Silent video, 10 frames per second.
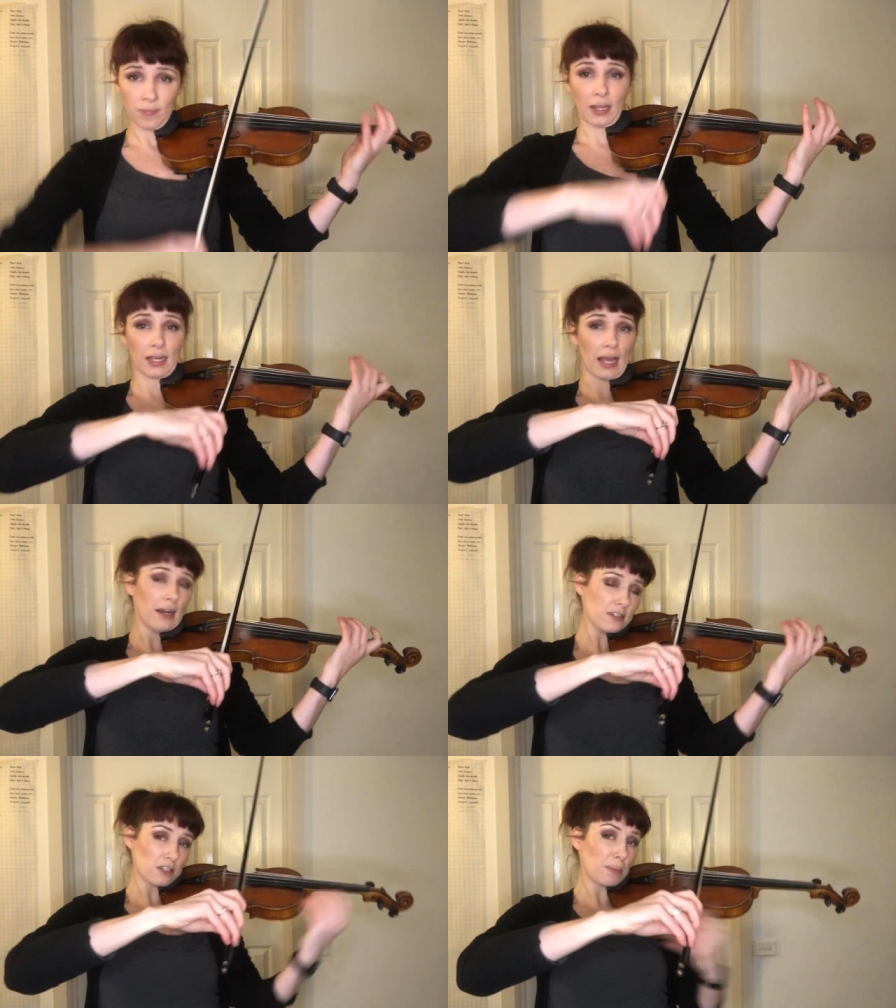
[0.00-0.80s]

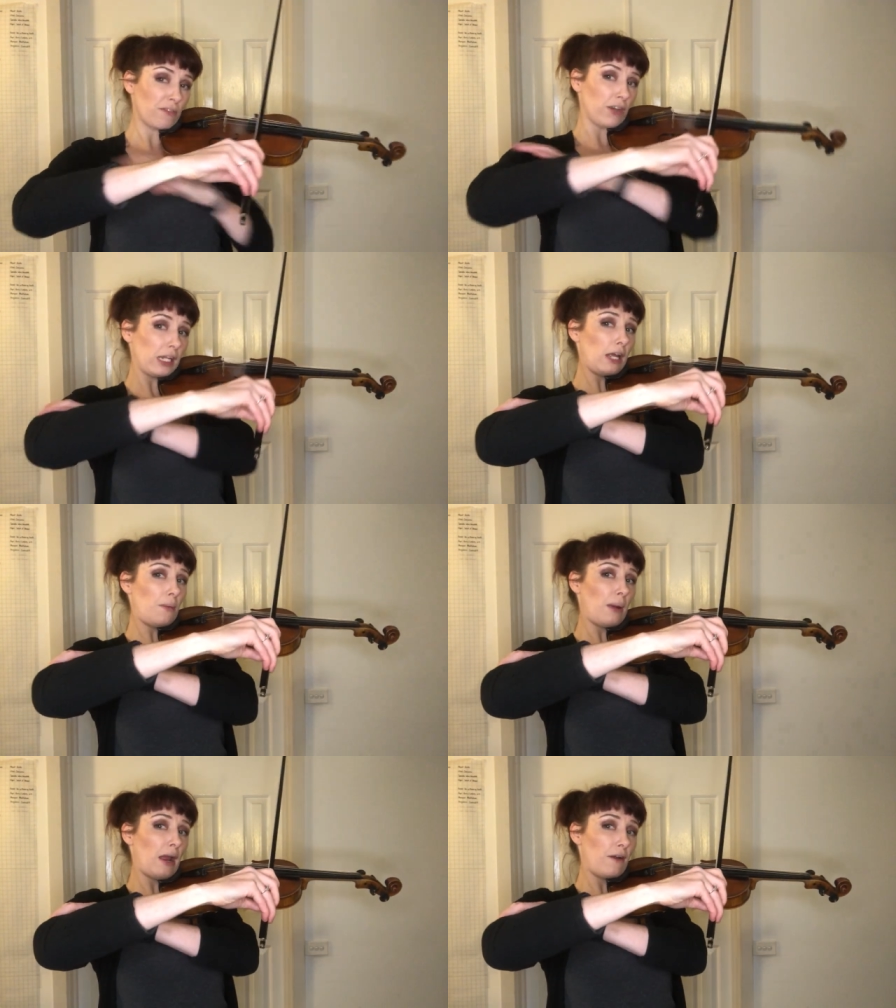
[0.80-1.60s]
Again, just be really
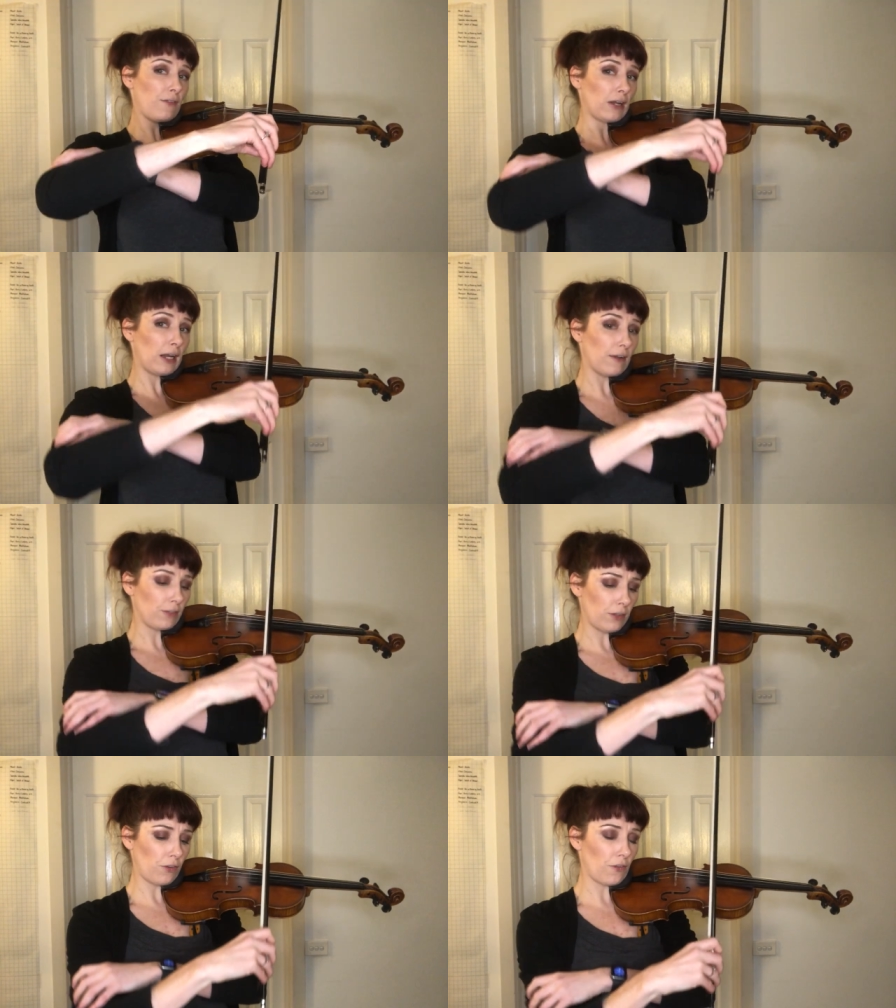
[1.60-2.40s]
aware of the
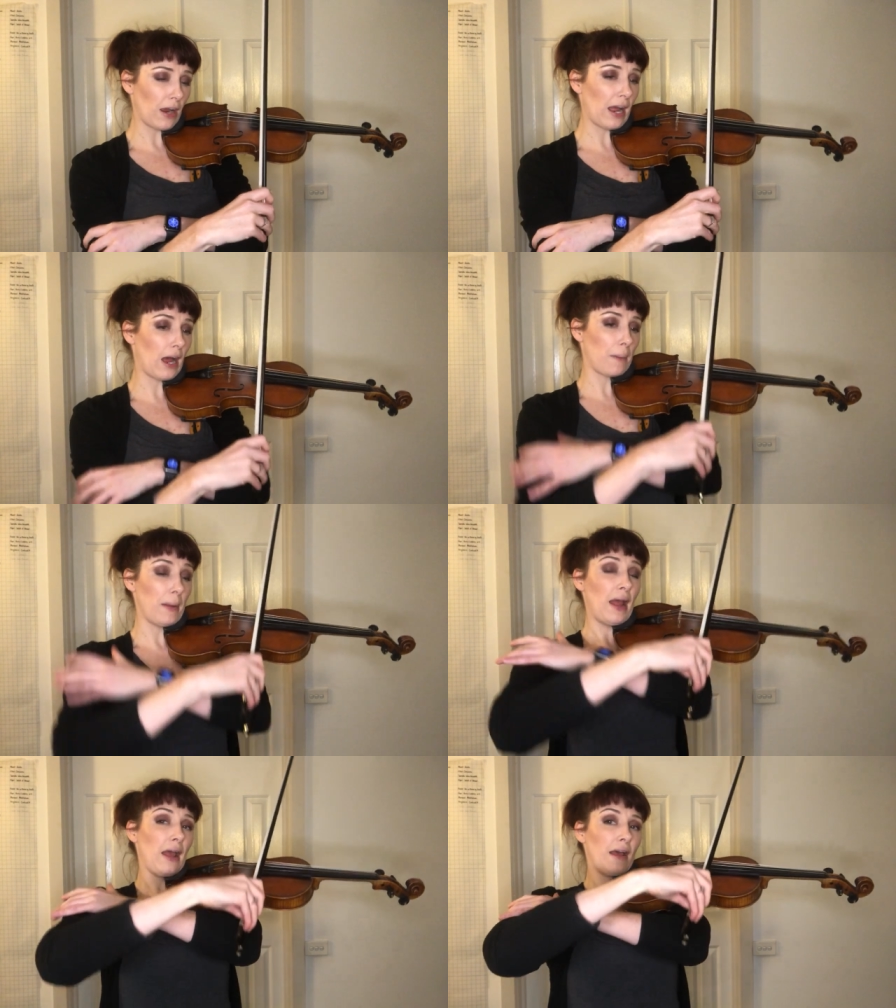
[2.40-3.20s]
level of your right arm
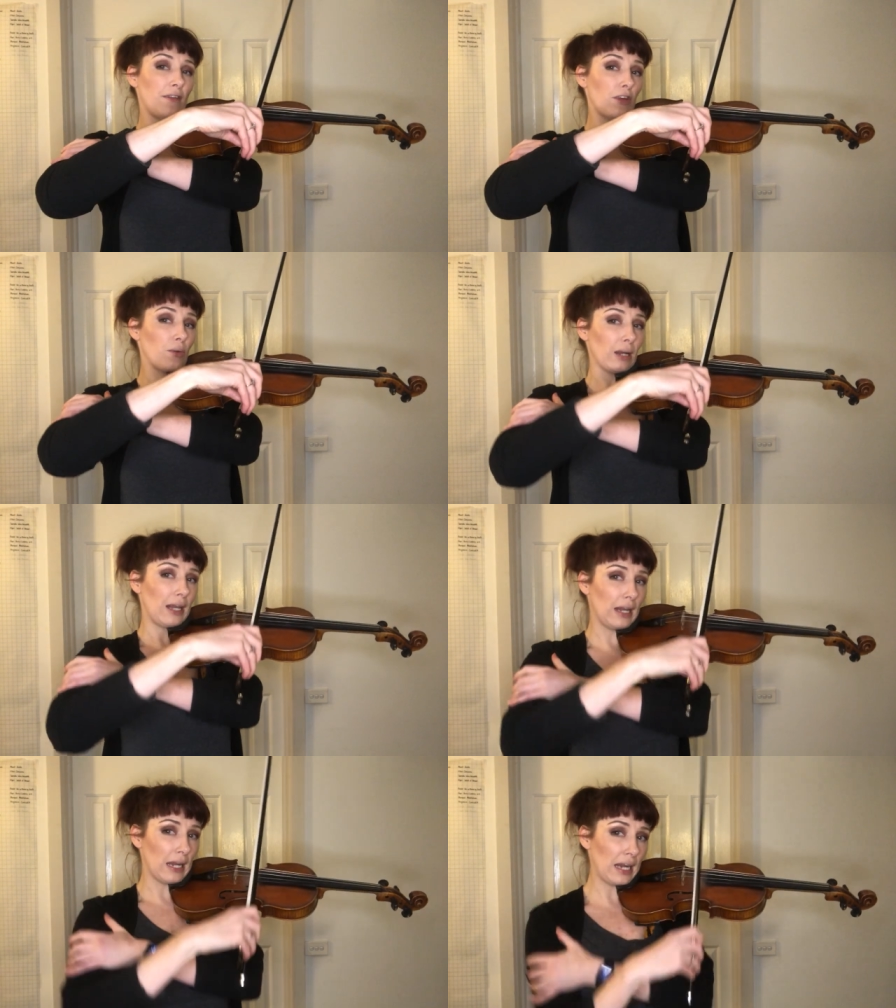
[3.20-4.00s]
and that you are
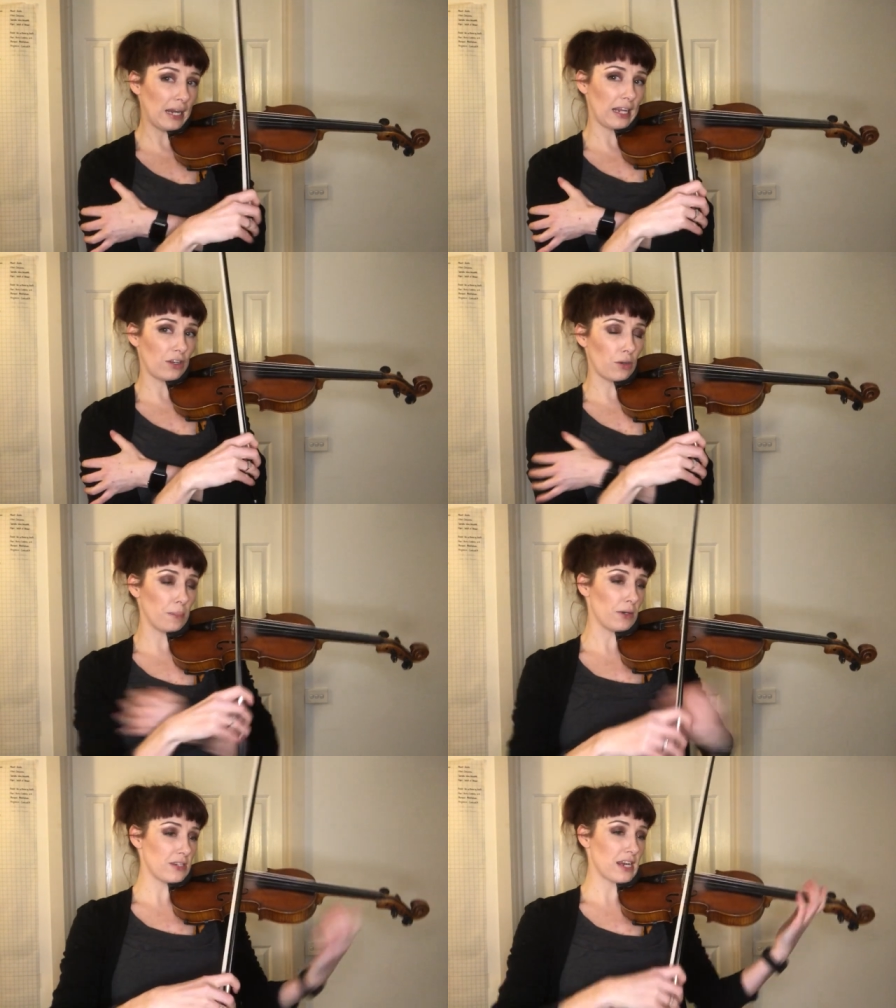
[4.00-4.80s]
leading your
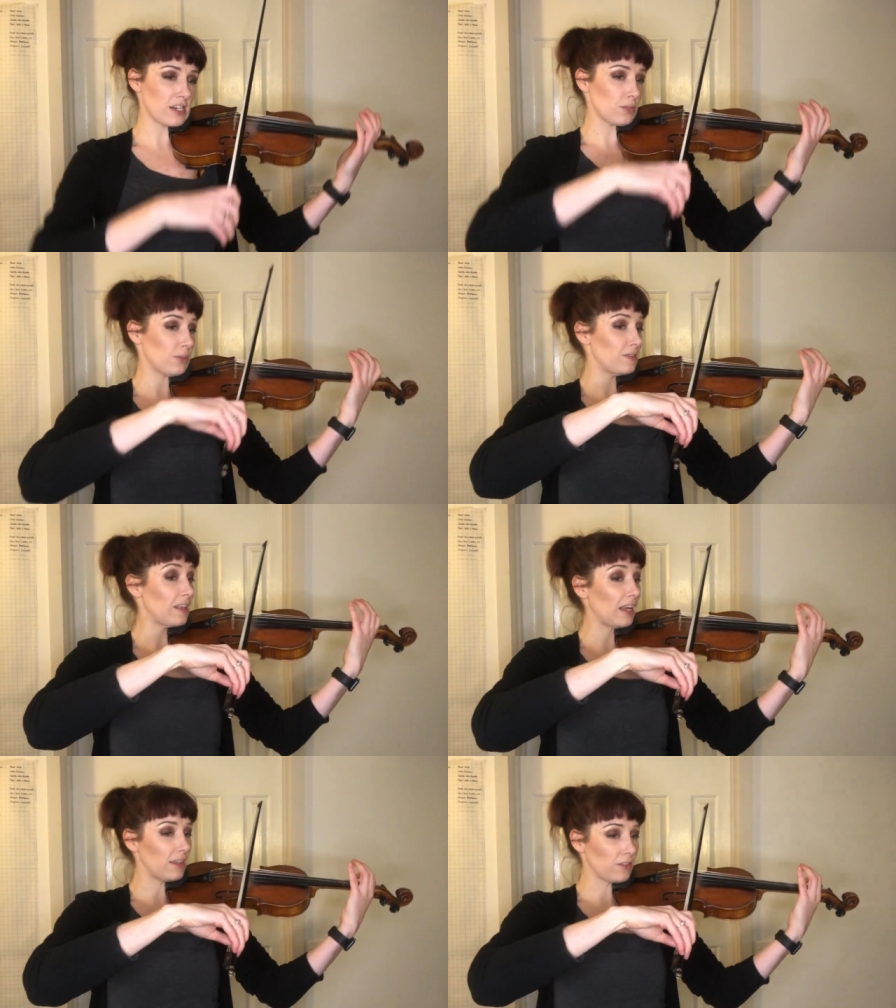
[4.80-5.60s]
bow down towards the
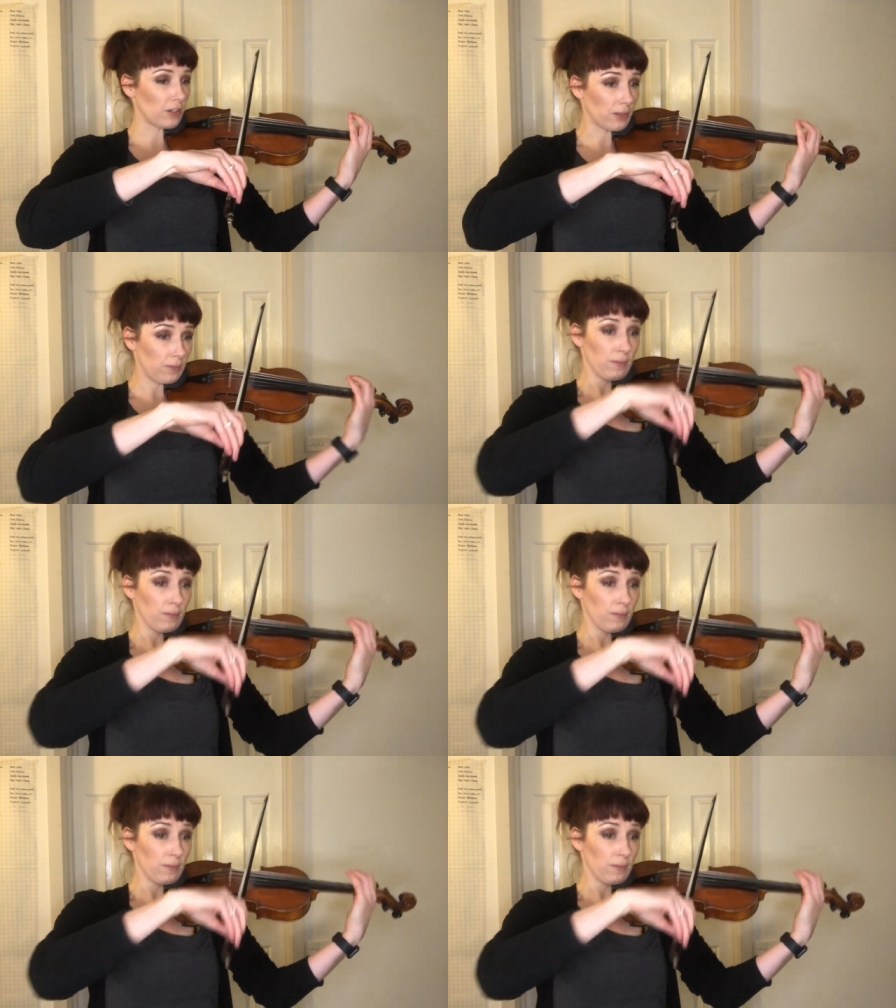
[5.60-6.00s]
E string.